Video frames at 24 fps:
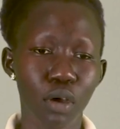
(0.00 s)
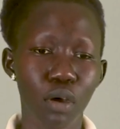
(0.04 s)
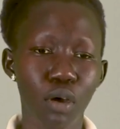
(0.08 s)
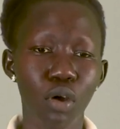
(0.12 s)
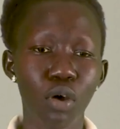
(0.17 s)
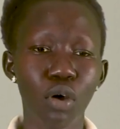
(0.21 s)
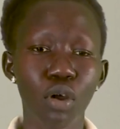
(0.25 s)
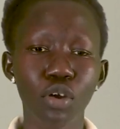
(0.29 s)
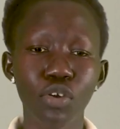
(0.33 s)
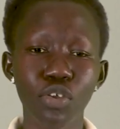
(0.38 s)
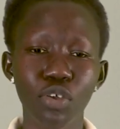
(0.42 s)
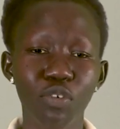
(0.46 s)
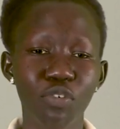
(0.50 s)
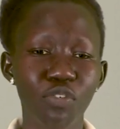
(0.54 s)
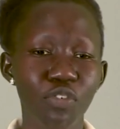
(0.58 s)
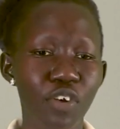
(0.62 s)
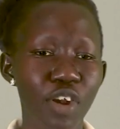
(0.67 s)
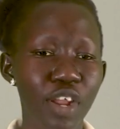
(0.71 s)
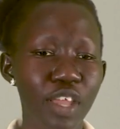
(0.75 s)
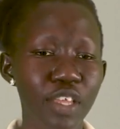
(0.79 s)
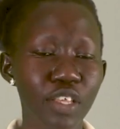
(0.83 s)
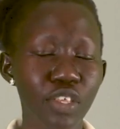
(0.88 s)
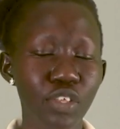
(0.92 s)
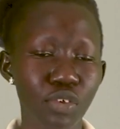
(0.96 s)
or you're
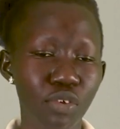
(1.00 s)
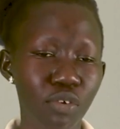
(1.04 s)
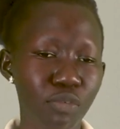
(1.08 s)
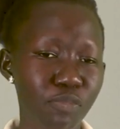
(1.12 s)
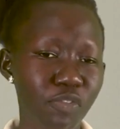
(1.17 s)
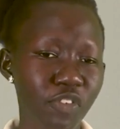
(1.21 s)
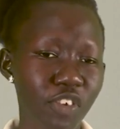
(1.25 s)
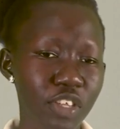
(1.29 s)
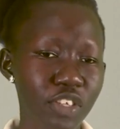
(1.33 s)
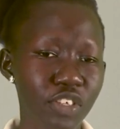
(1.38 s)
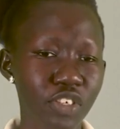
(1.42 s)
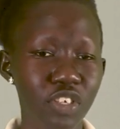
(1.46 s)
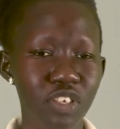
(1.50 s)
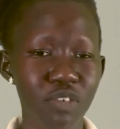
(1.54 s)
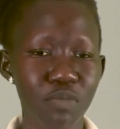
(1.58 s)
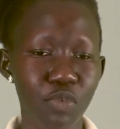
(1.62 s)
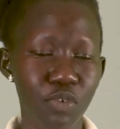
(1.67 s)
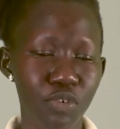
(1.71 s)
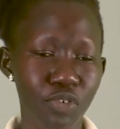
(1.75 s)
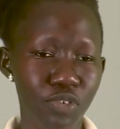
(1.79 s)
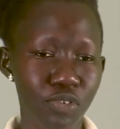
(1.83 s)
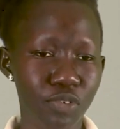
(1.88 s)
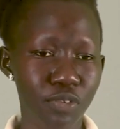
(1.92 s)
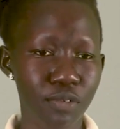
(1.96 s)
frying your
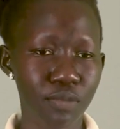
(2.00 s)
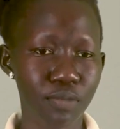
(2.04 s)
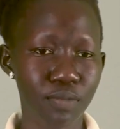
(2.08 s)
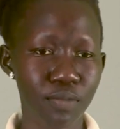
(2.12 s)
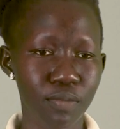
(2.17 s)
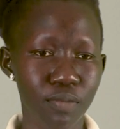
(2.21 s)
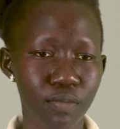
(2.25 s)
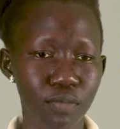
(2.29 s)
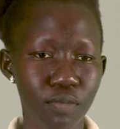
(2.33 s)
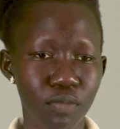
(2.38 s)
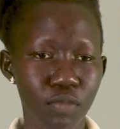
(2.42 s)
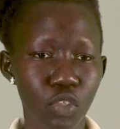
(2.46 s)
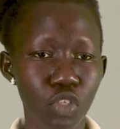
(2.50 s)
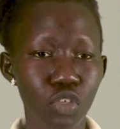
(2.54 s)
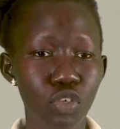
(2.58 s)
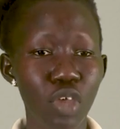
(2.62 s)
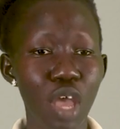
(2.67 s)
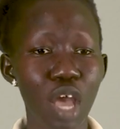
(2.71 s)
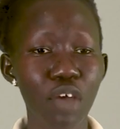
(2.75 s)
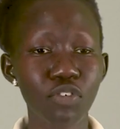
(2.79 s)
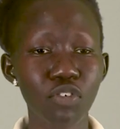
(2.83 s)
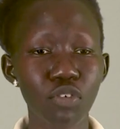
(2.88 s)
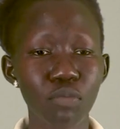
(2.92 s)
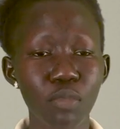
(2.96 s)
vegetables, you
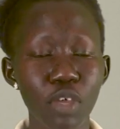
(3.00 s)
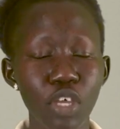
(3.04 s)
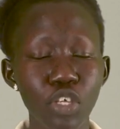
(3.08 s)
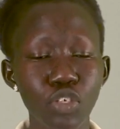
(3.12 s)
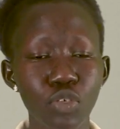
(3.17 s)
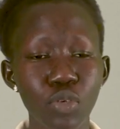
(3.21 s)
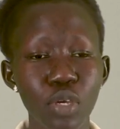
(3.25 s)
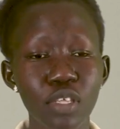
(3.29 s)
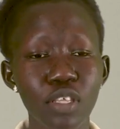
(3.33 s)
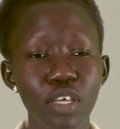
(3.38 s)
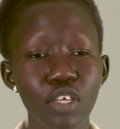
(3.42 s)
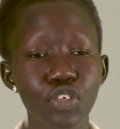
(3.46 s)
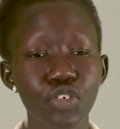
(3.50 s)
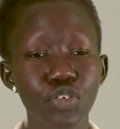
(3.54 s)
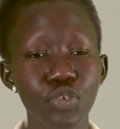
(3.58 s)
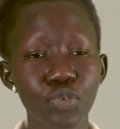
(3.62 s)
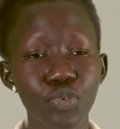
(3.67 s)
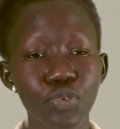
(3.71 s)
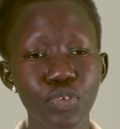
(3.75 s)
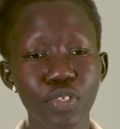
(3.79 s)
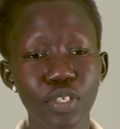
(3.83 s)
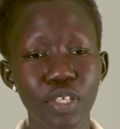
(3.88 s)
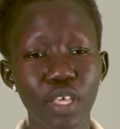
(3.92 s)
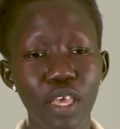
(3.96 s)
have to make sure that you
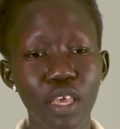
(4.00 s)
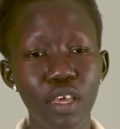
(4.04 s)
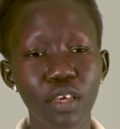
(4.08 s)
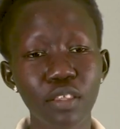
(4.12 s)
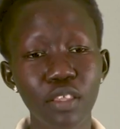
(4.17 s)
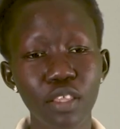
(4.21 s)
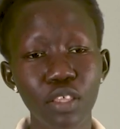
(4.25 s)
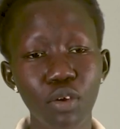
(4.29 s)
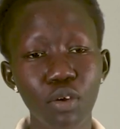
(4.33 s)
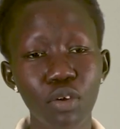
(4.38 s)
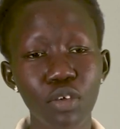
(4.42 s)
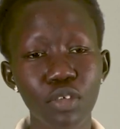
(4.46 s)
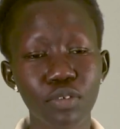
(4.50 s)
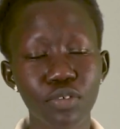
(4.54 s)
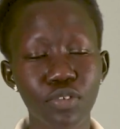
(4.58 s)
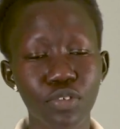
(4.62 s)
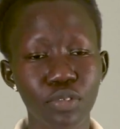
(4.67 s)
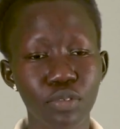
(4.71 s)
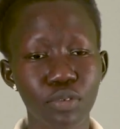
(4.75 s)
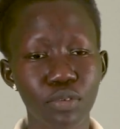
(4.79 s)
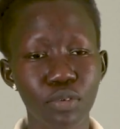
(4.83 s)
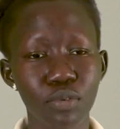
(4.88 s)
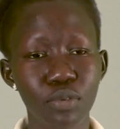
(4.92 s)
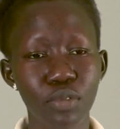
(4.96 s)
use healthy oils
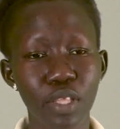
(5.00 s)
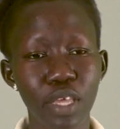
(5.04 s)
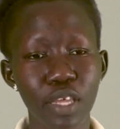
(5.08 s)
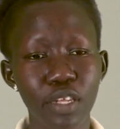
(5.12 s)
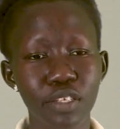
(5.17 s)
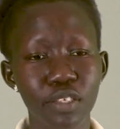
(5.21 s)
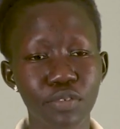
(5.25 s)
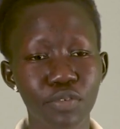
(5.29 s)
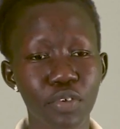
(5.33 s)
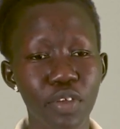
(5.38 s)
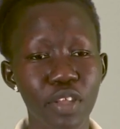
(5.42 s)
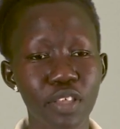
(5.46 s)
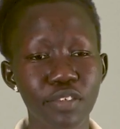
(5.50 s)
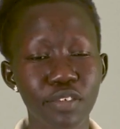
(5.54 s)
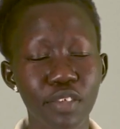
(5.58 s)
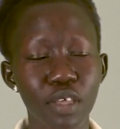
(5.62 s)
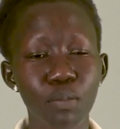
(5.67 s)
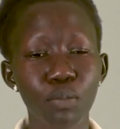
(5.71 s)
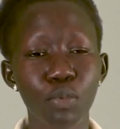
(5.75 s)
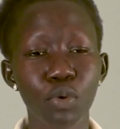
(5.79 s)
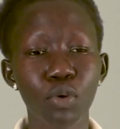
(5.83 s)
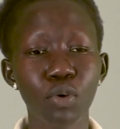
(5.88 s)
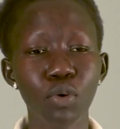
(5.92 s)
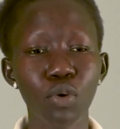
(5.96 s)
to do that. For
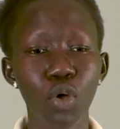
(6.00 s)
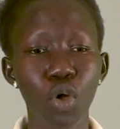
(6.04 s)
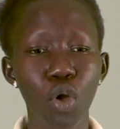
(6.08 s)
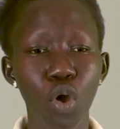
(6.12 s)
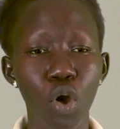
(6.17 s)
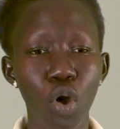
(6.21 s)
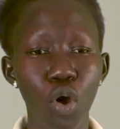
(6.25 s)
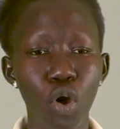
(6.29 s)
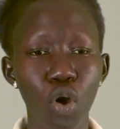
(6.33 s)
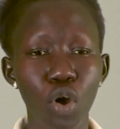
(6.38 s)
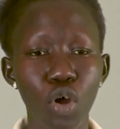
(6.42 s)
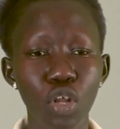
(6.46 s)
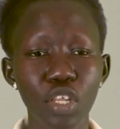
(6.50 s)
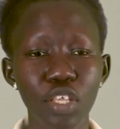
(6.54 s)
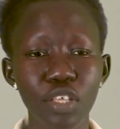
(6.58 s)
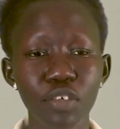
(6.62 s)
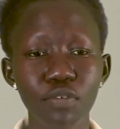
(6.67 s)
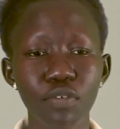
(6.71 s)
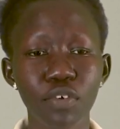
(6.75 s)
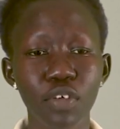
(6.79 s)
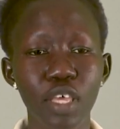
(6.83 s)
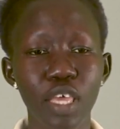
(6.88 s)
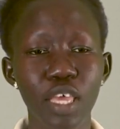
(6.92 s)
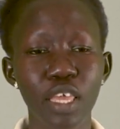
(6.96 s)
example,
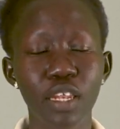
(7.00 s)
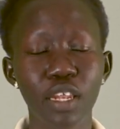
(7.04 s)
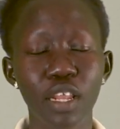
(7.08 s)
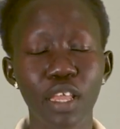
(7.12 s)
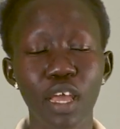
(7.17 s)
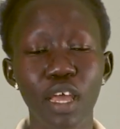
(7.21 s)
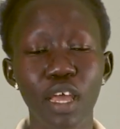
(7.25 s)
olive and